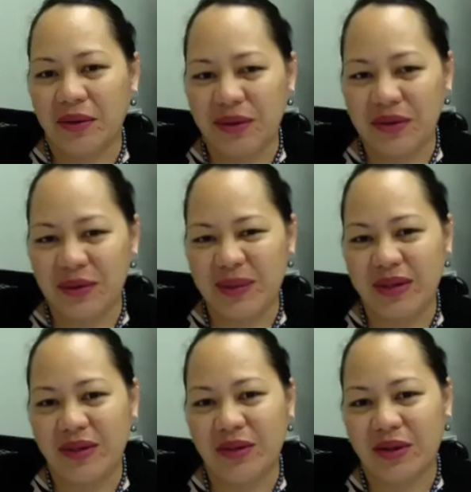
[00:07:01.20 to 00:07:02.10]
there's been
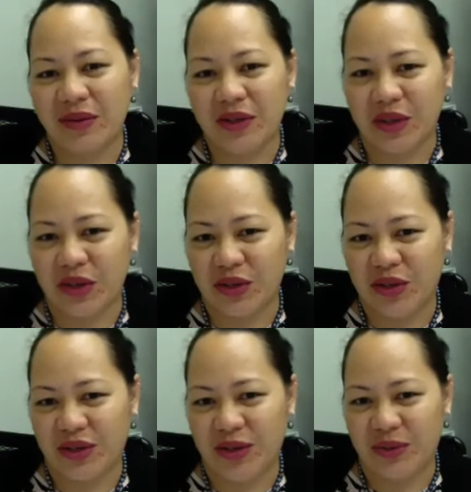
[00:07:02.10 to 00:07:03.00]
a lot of
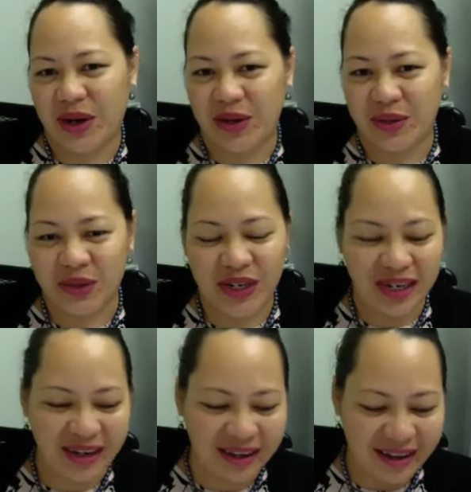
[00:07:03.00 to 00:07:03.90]
discussions around
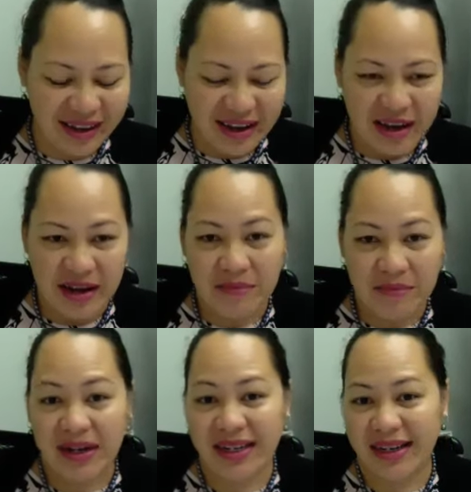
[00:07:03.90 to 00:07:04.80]

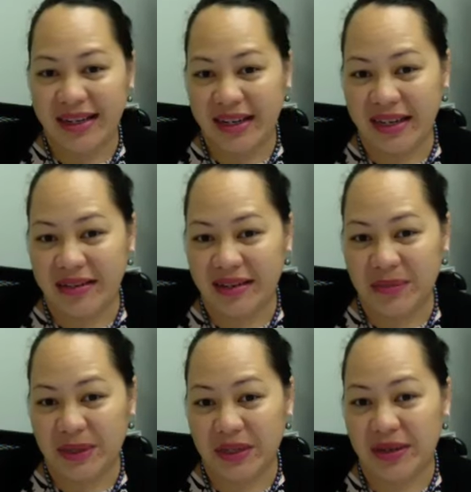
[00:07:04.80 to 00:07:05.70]
money, I guess,
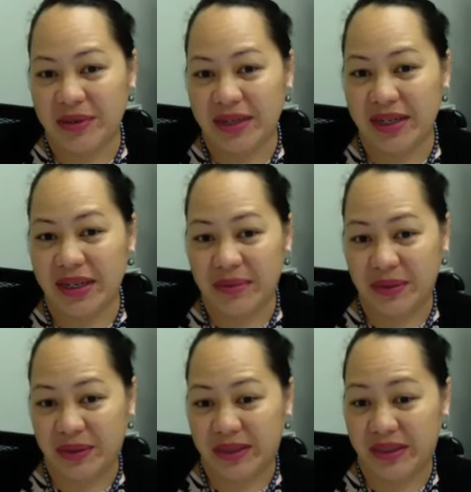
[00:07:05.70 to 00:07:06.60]
especially when it comes
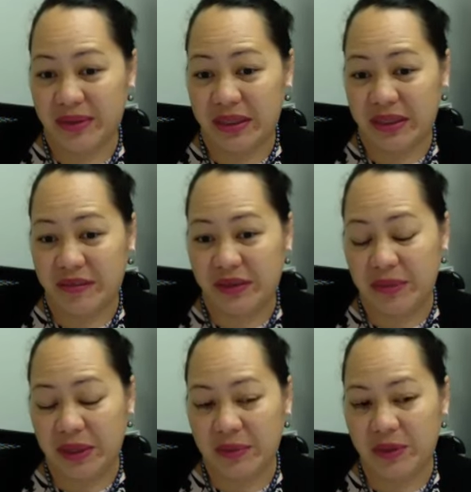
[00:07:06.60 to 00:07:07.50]
to us as Pacific
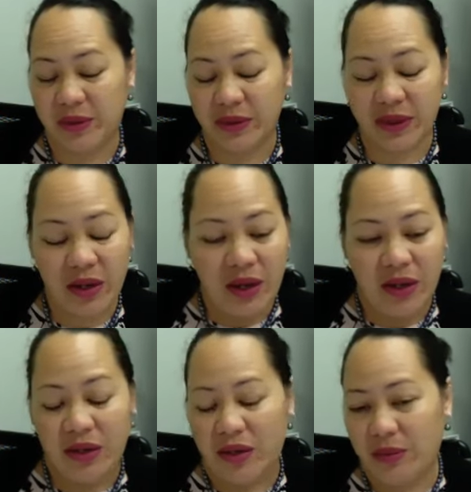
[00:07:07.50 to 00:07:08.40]
peoples.
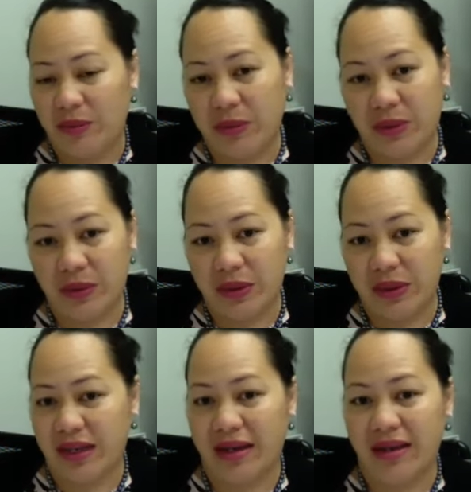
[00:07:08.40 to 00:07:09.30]
You know, people would
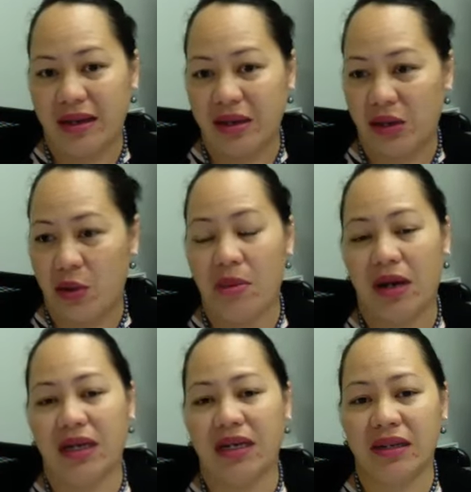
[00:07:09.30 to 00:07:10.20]
say that, you know,
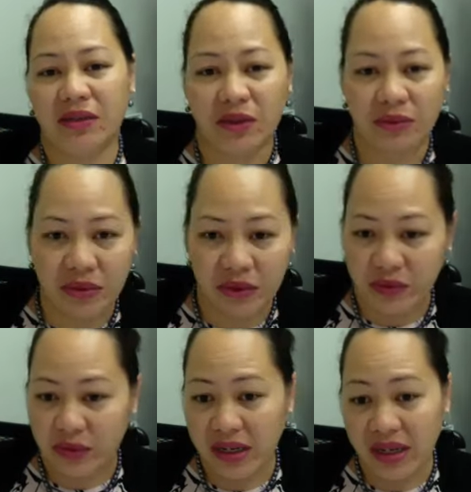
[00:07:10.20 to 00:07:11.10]
money is the root of
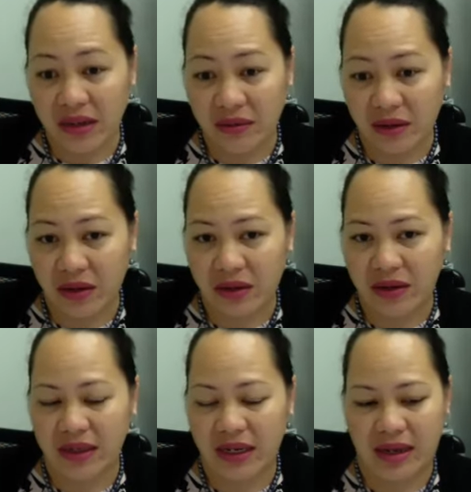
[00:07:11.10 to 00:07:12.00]
all
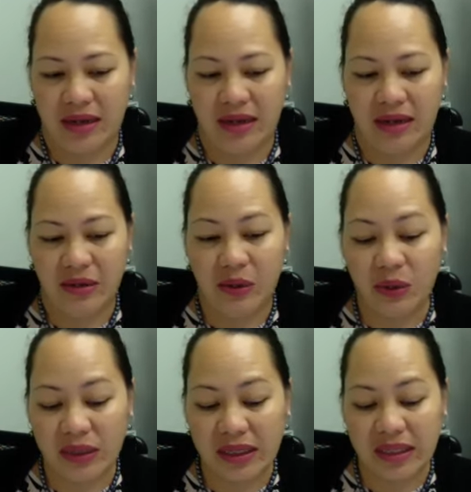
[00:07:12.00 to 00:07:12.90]
evil and
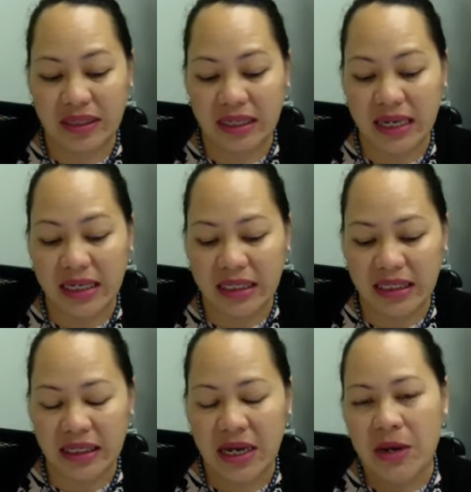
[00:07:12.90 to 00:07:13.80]
all these
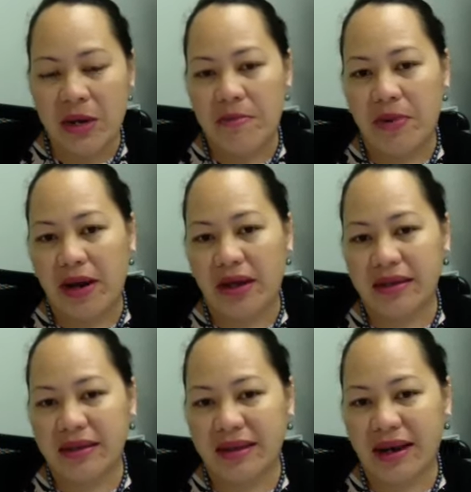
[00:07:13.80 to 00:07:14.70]
things.
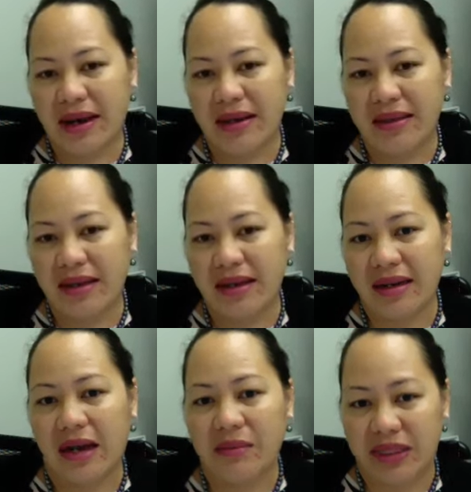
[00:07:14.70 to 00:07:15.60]
But I think it
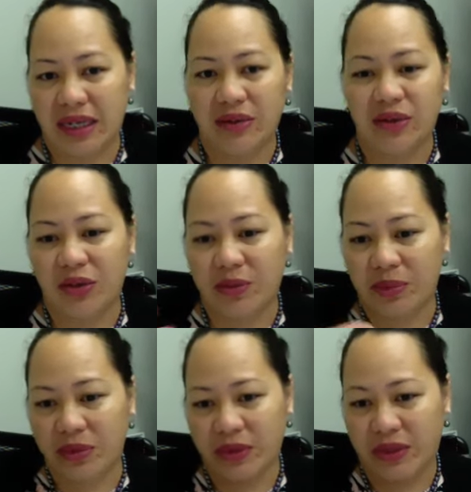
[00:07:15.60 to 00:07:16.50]
comes down to the
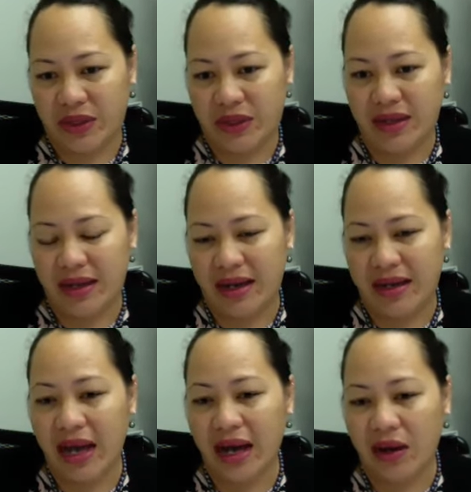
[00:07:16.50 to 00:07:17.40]
person and
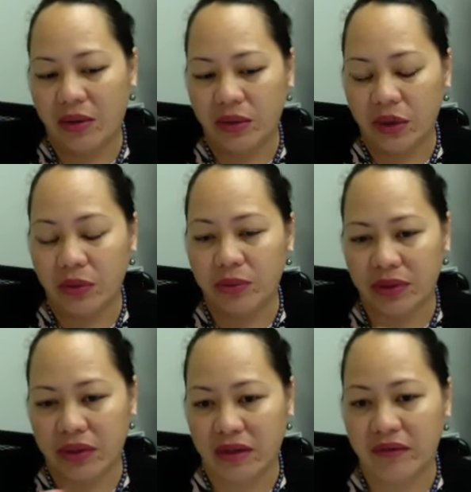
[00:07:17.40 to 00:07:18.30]
how you
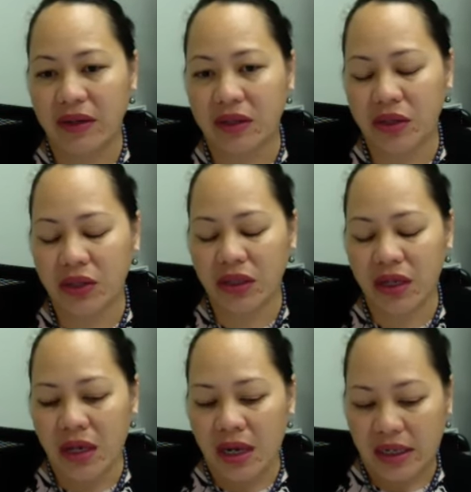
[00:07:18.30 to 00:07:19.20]
perceive it.
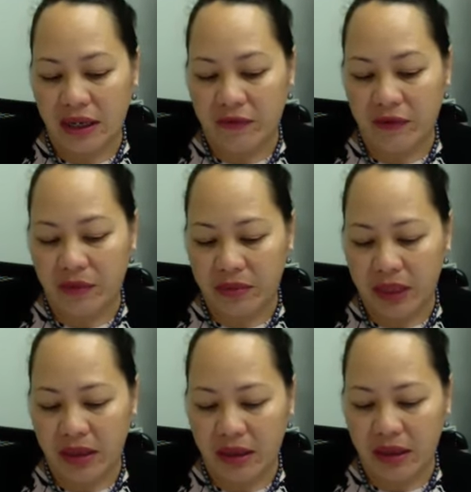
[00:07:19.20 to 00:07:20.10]
Like for
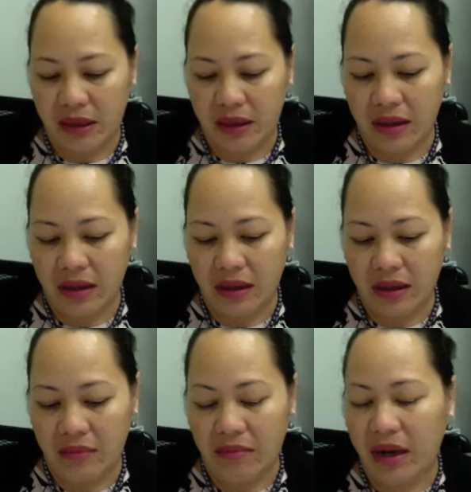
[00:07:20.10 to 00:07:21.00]
me,
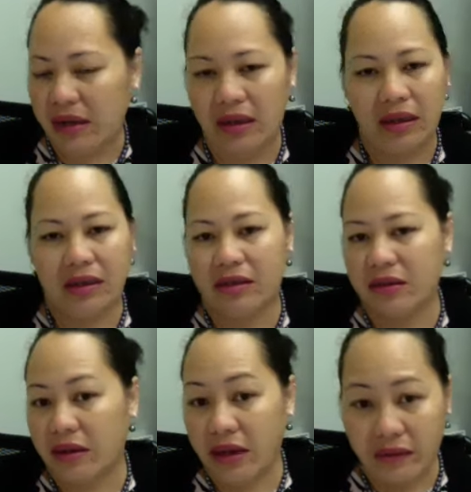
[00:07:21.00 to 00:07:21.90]
money is
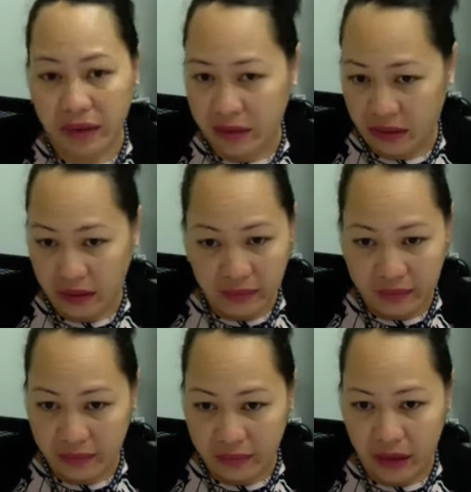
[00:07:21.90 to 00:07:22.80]
not everything.
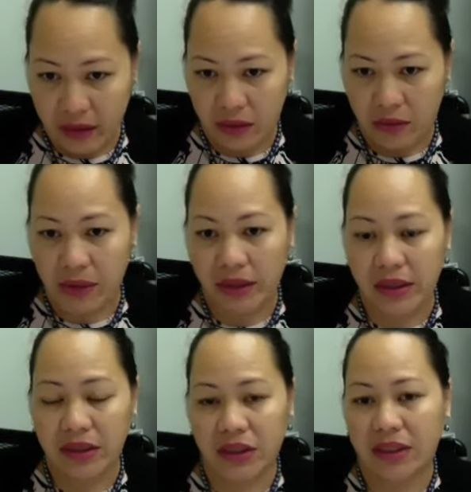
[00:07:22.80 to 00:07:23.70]
You know,
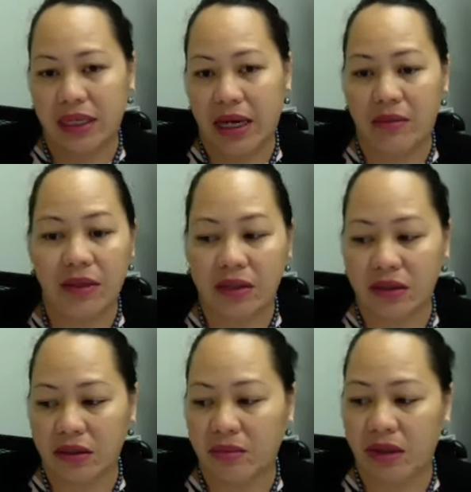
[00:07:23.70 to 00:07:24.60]
money just, it's
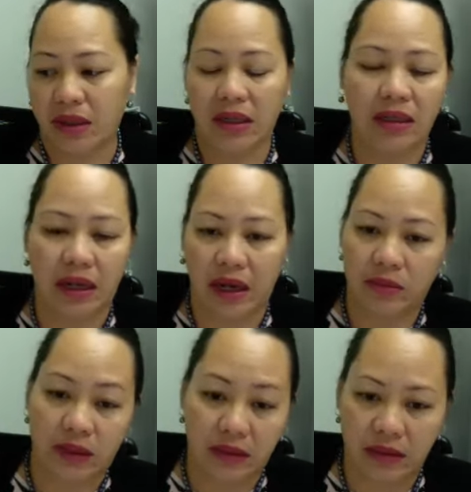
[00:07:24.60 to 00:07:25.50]
a commodity that
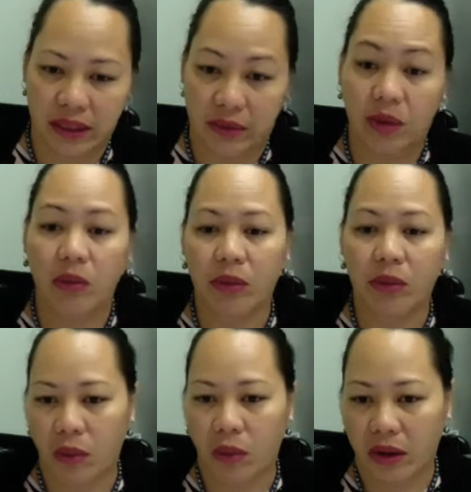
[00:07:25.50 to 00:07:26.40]
helps us get what we
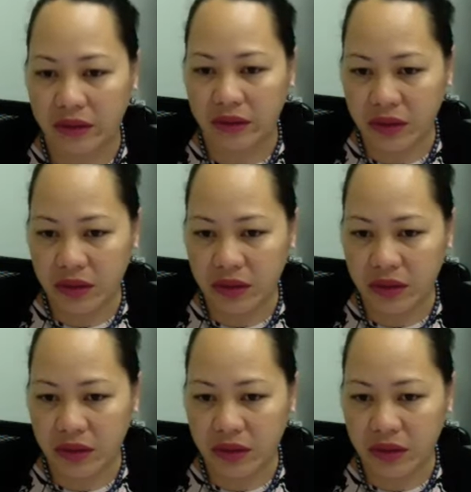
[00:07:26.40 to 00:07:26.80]
want.